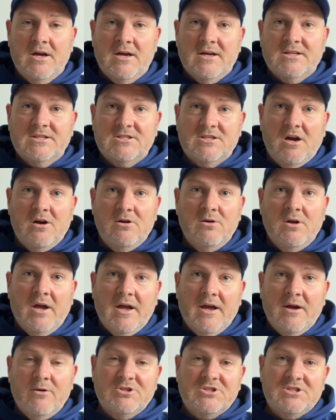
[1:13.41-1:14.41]
So
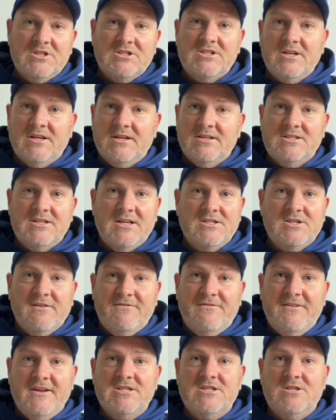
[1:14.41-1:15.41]
it was just such a
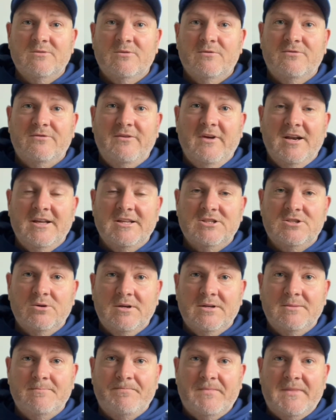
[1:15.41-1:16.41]
festival feeling to
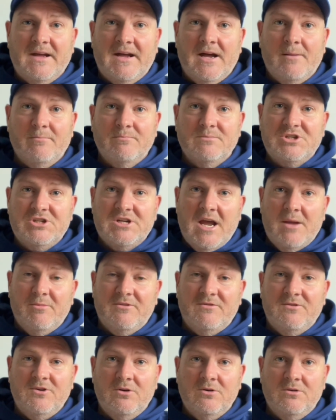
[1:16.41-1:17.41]
it. Shame a
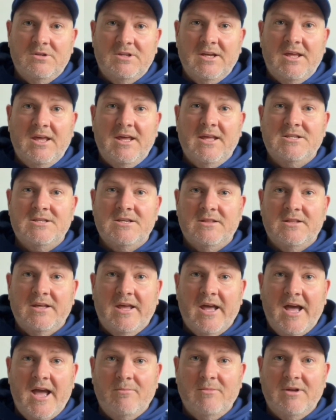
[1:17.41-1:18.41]
few dickheads at the
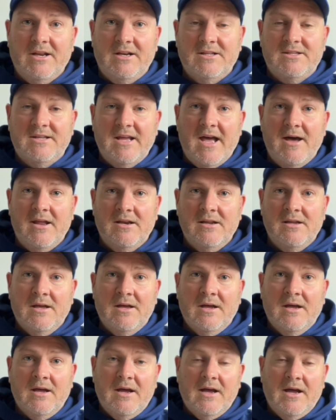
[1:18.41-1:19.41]
game let it down,
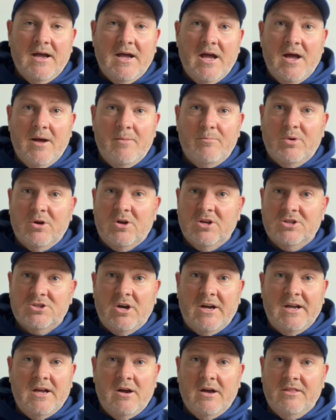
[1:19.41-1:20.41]
because
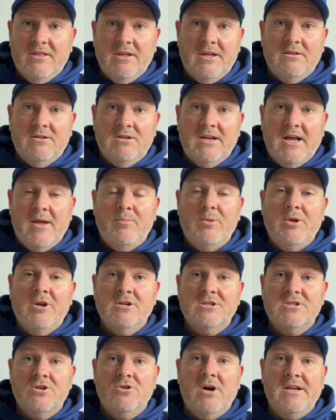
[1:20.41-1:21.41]
I think Napier
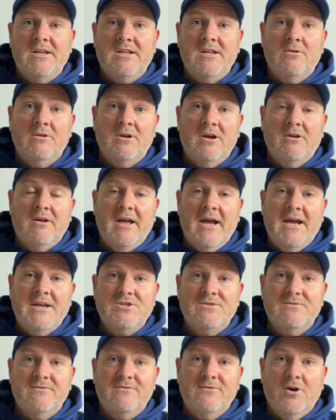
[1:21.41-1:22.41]
is an ideal
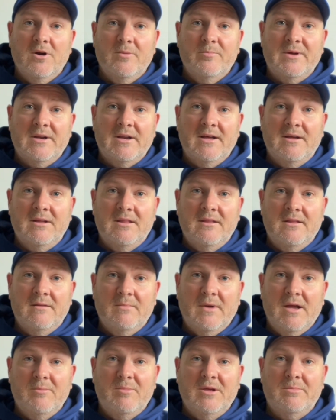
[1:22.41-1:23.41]
location for it, but
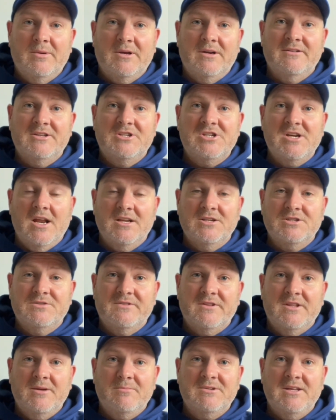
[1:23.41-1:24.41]
maybe a bit of a challenge
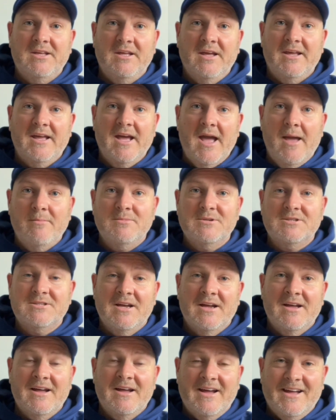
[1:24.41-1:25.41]
for them to get games
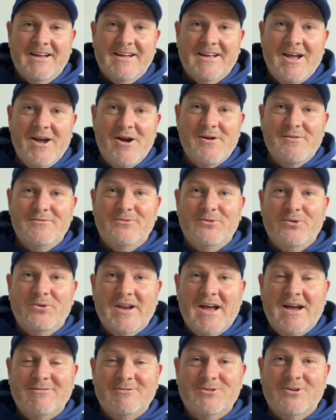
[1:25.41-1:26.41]
going forward
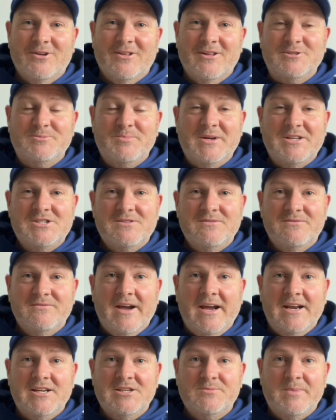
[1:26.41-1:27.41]
after all those pitch
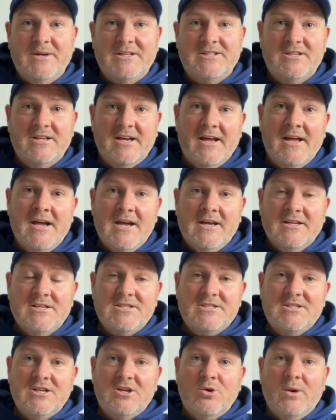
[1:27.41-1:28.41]
invaders. But
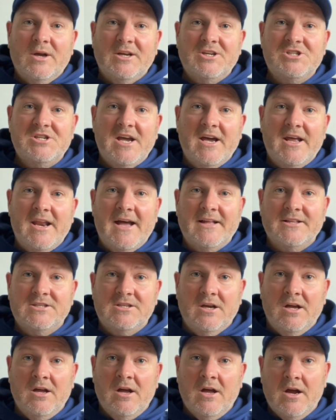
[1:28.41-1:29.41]
just a quick shout out
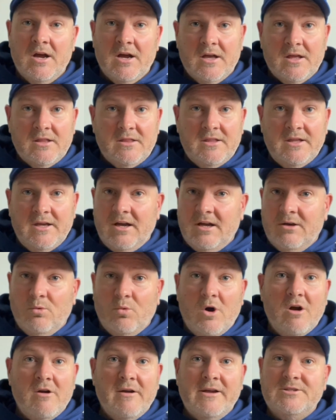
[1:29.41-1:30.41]
to the
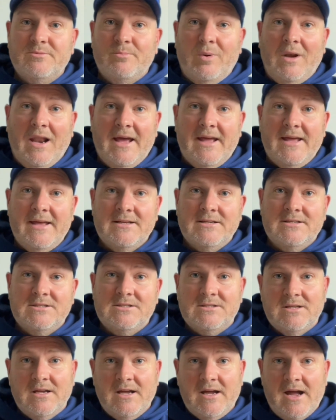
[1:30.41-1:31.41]
Warriors
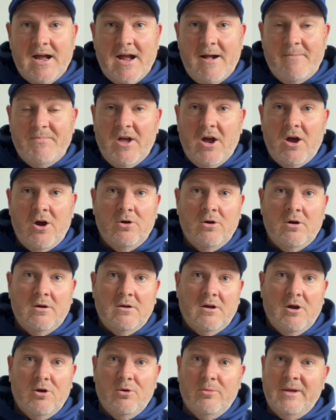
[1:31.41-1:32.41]
players, the
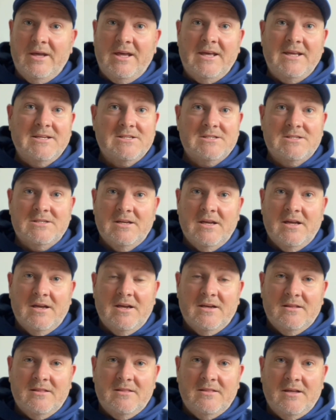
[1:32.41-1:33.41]
OBs,
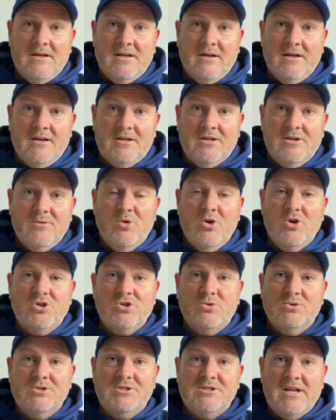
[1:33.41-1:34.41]
the
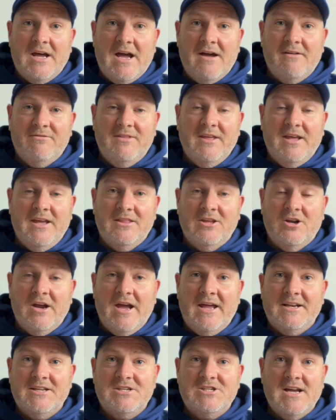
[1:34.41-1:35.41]
commercial staff there that I
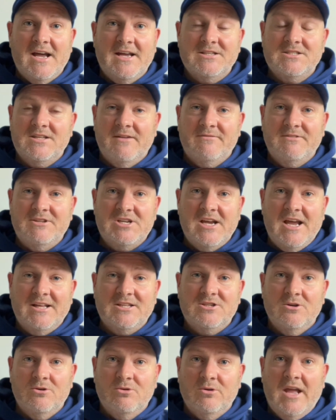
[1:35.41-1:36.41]
had a chance to have a chat
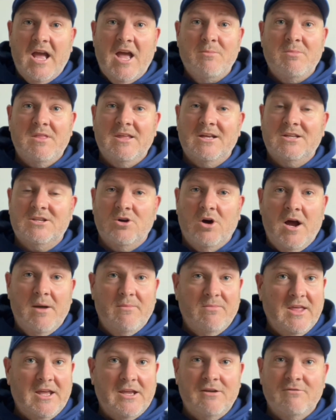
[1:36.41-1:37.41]
to, who gave me their
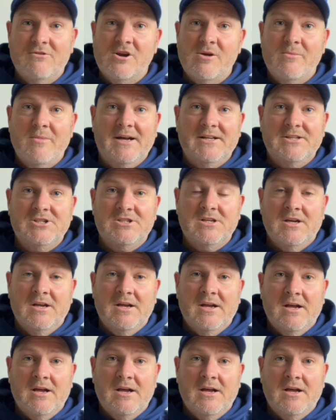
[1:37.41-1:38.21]
time. Thank you very much.